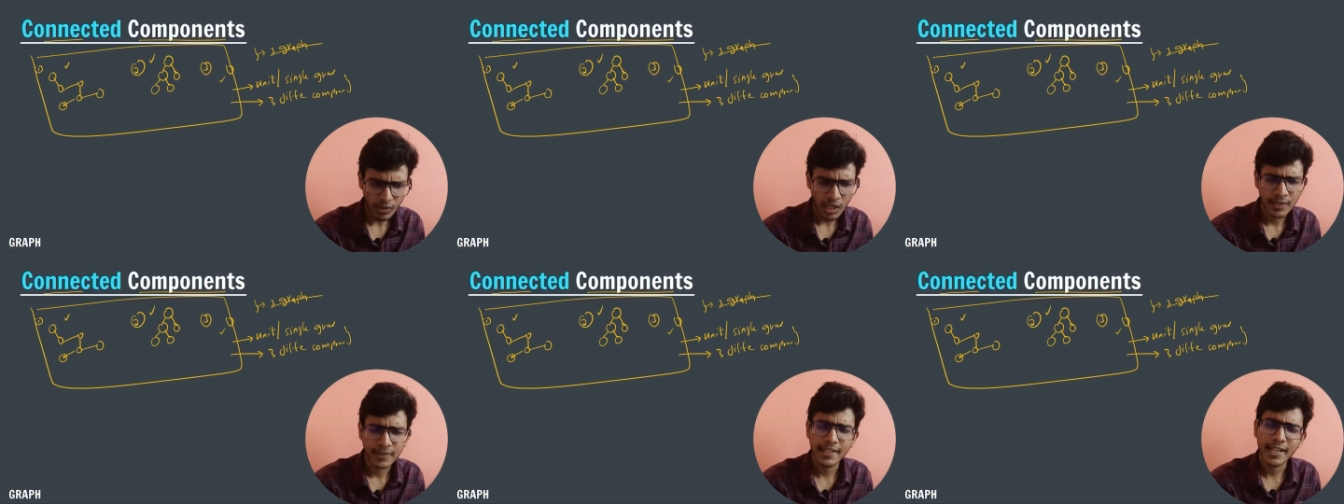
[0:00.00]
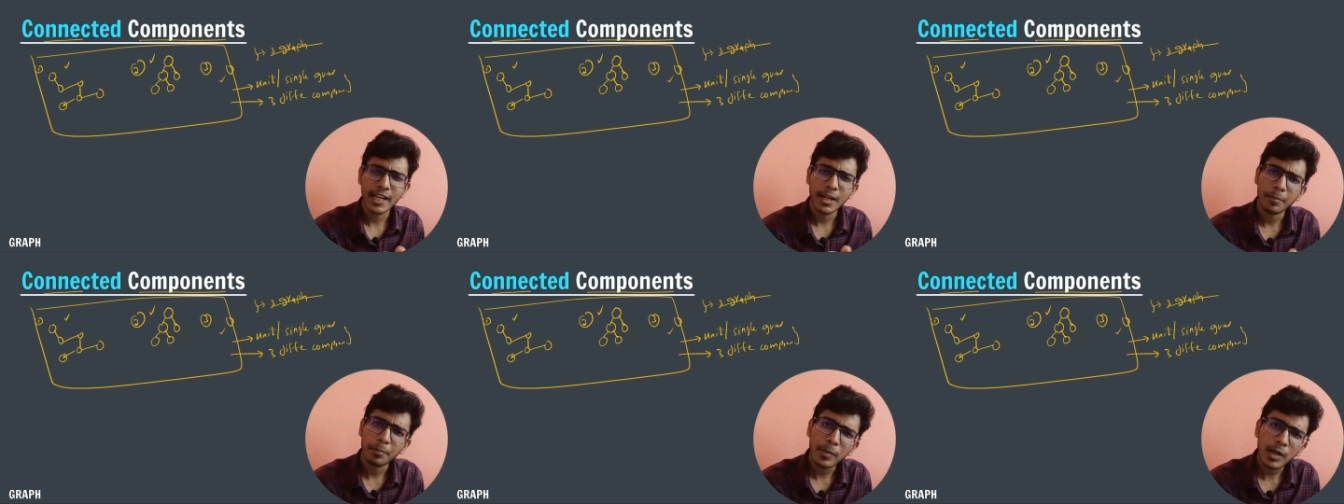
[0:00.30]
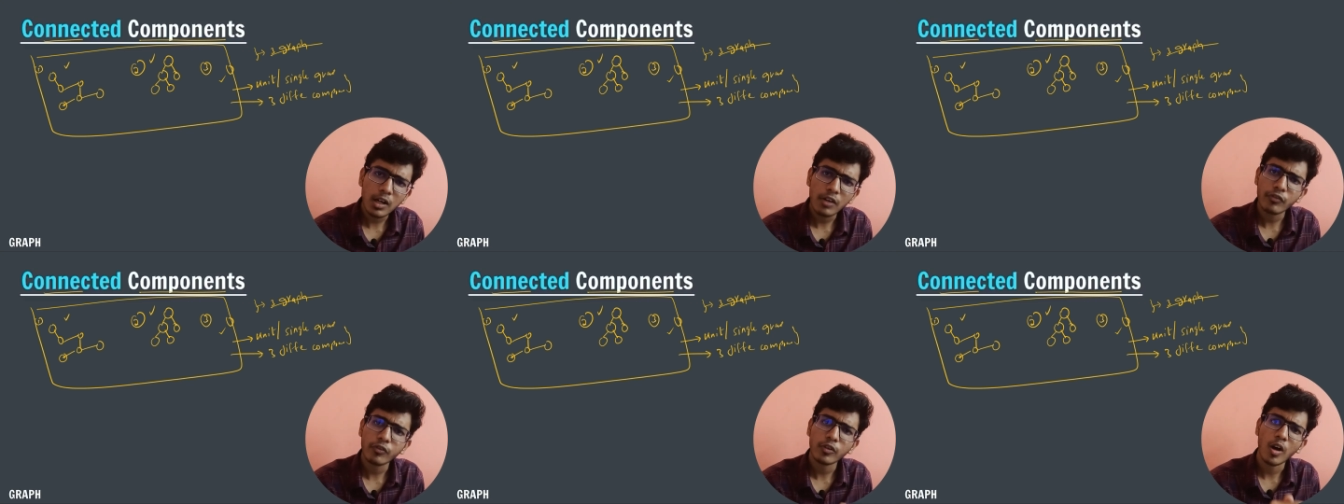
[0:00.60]
the number
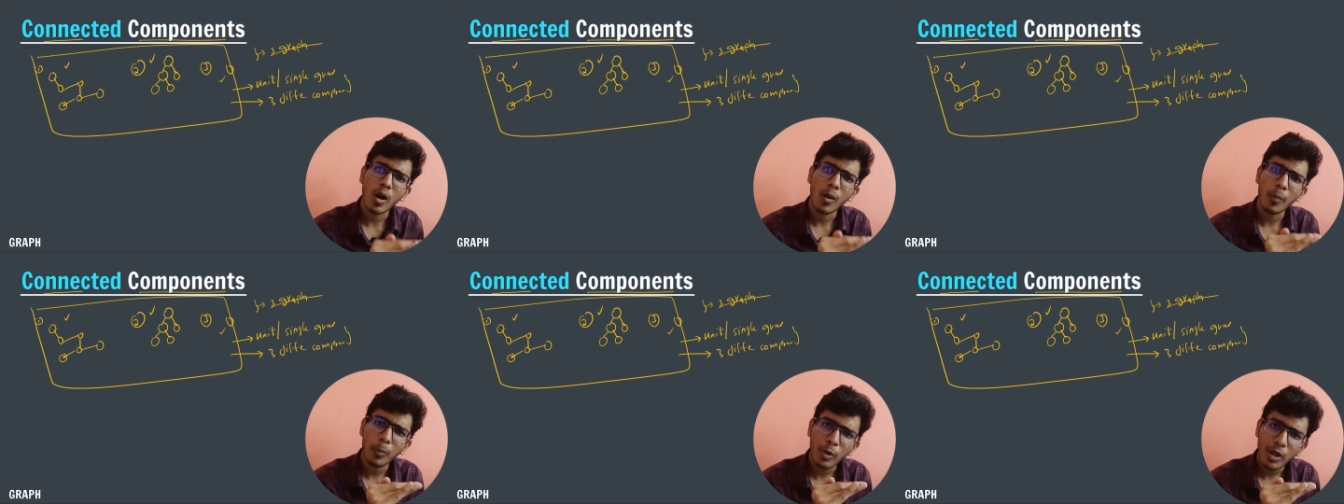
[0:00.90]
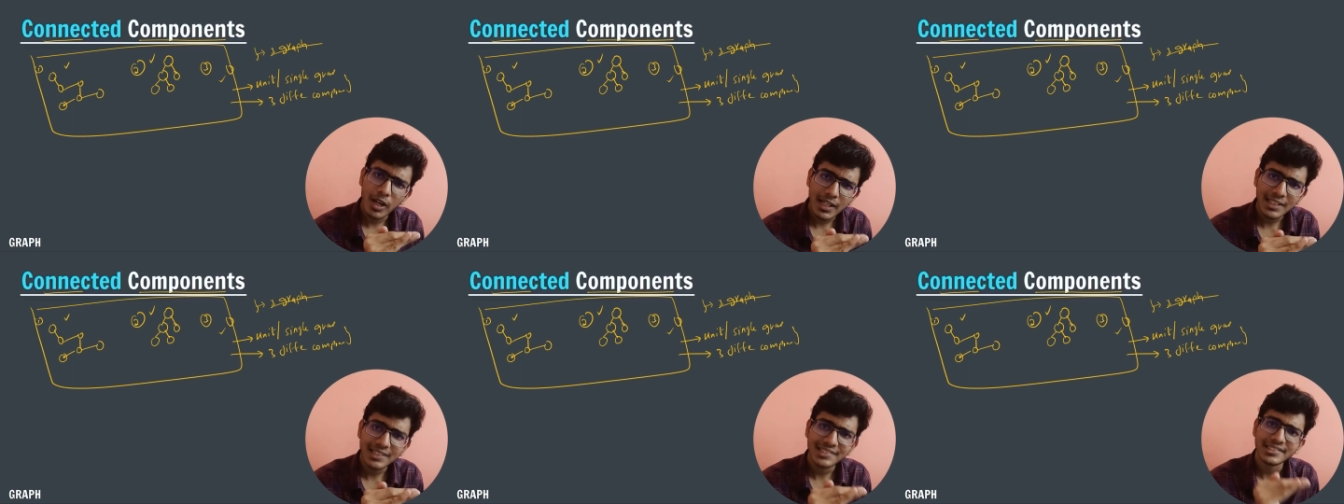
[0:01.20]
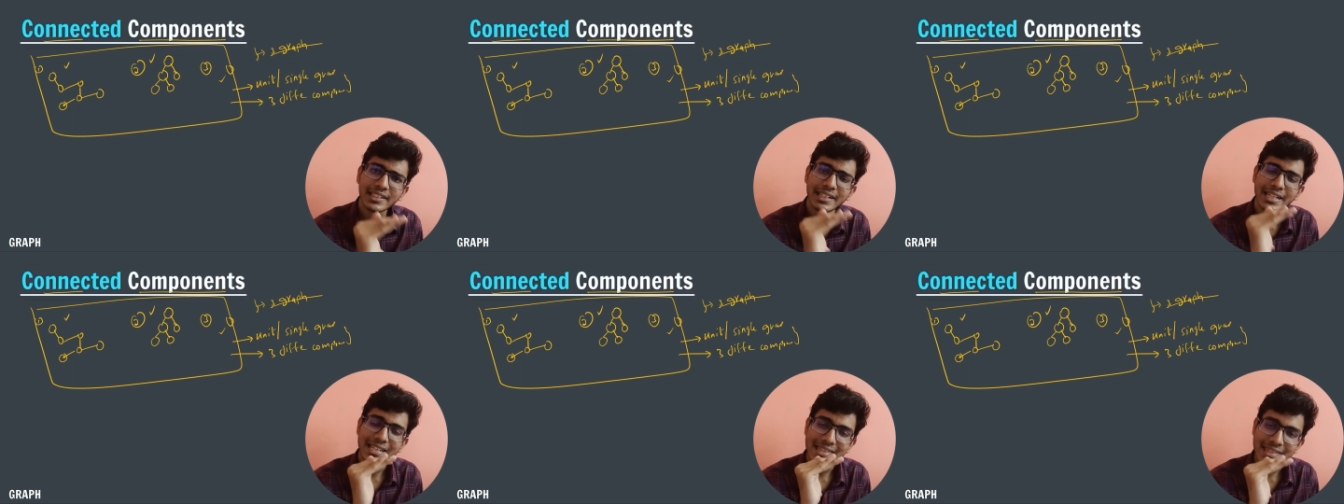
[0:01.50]
of components
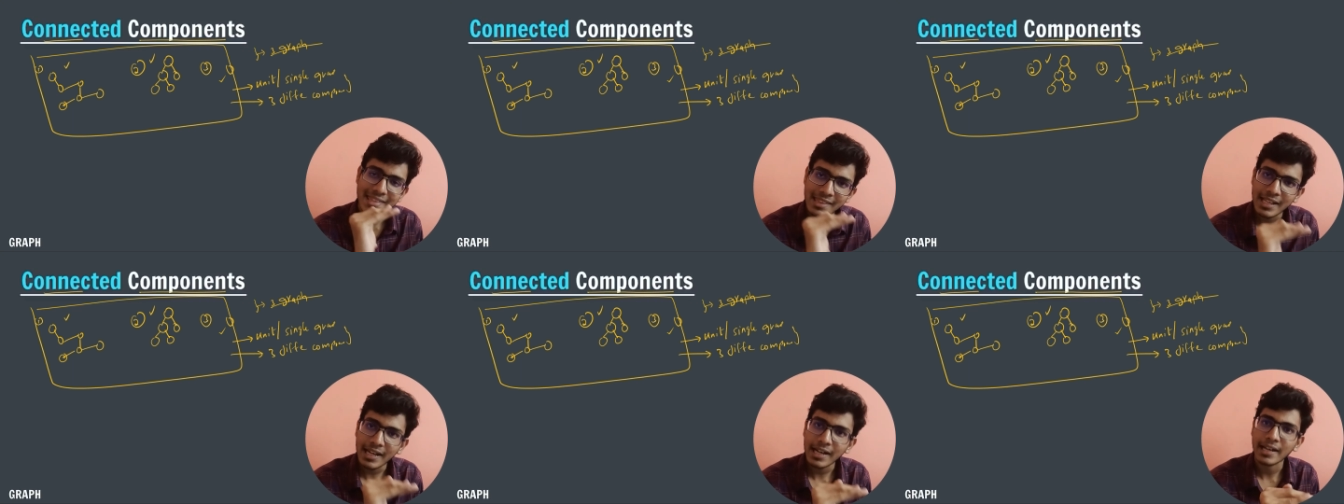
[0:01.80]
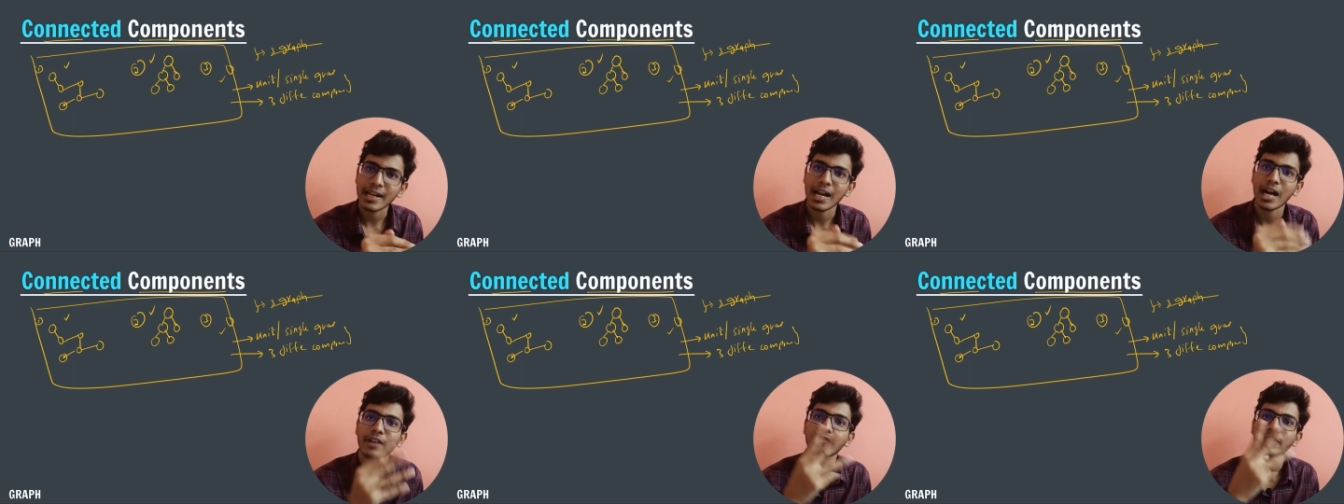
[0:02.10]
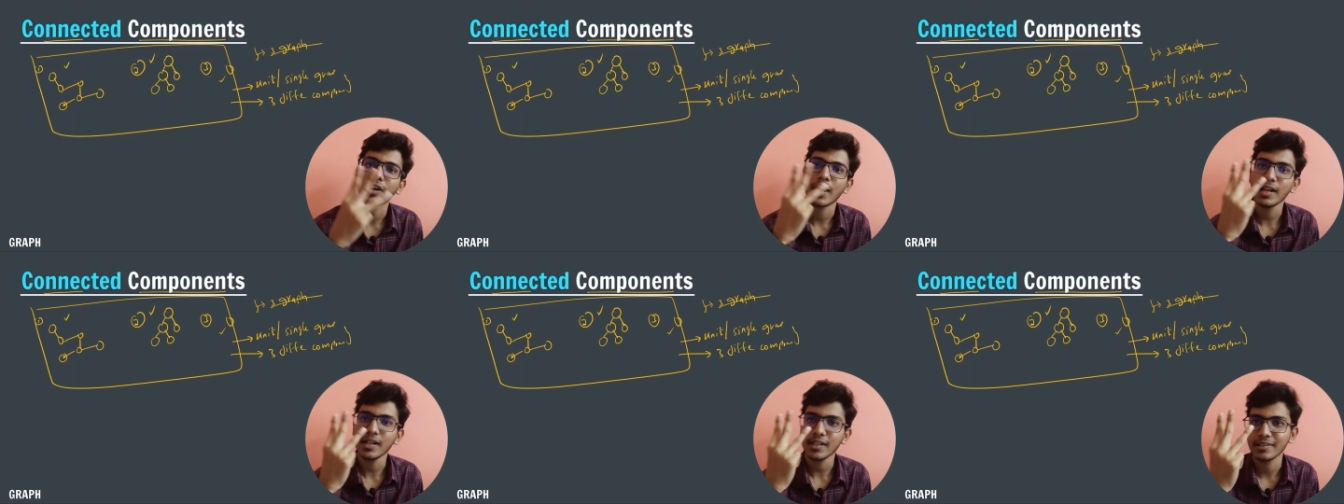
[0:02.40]
in the graph
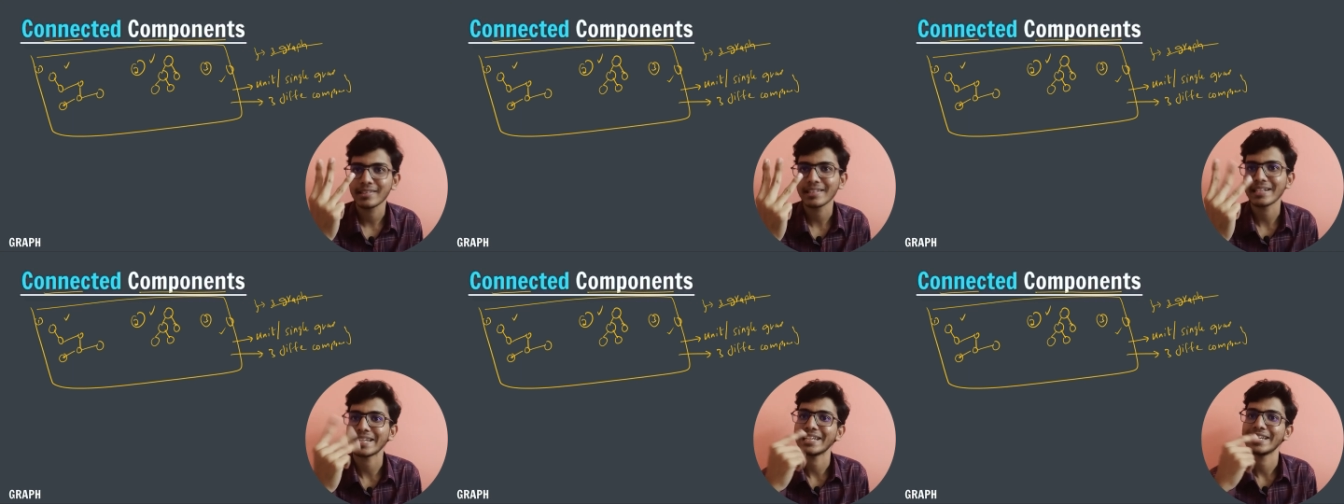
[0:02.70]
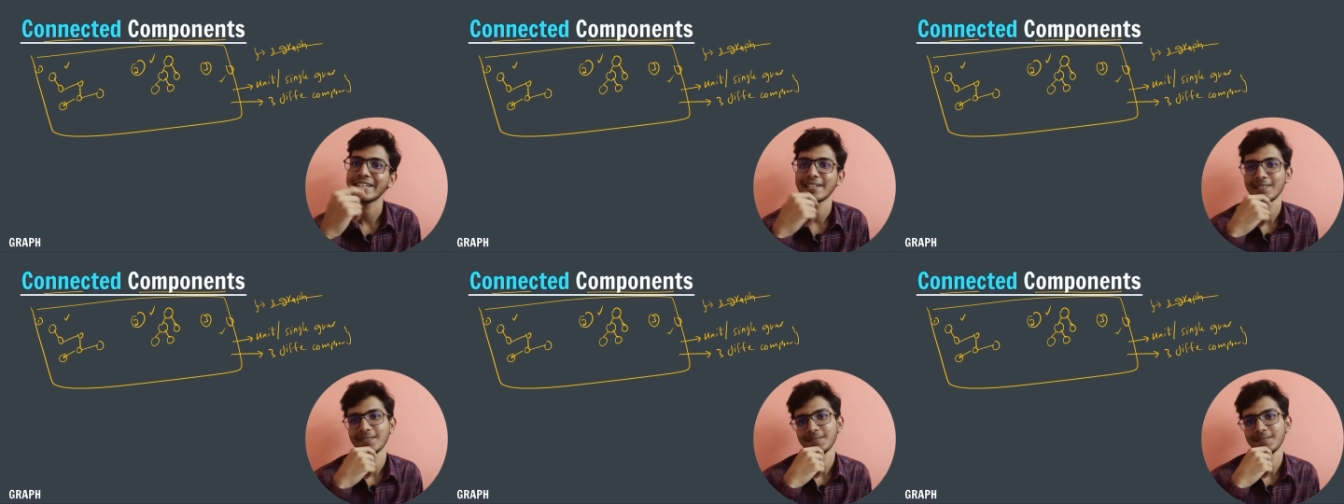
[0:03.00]
are 3.